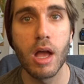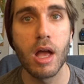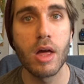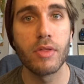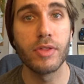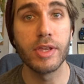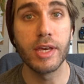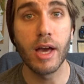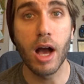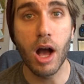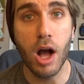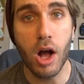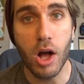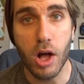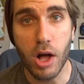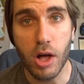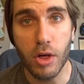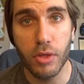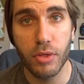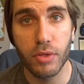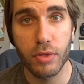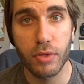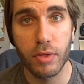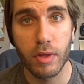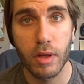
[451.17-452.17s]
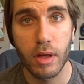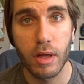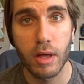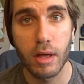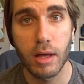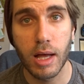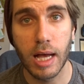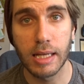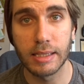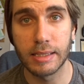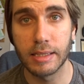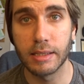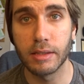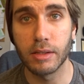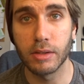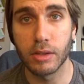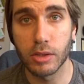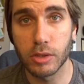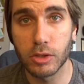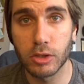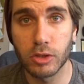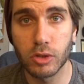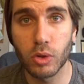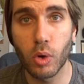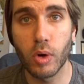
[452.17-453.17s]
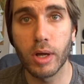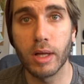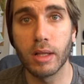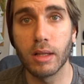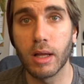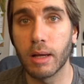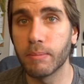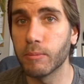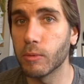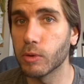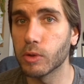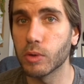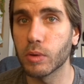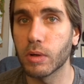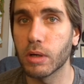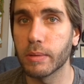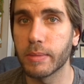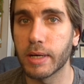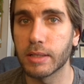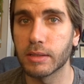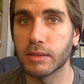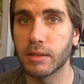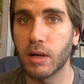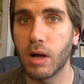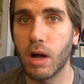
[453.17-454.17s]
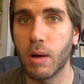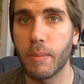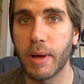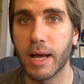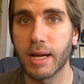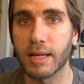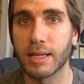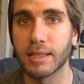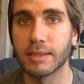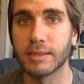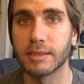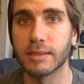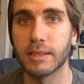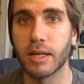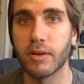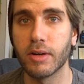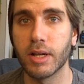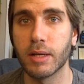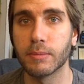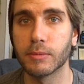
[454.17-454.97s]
The earth, as in the soil, I'm not talking about tarmac necessarily.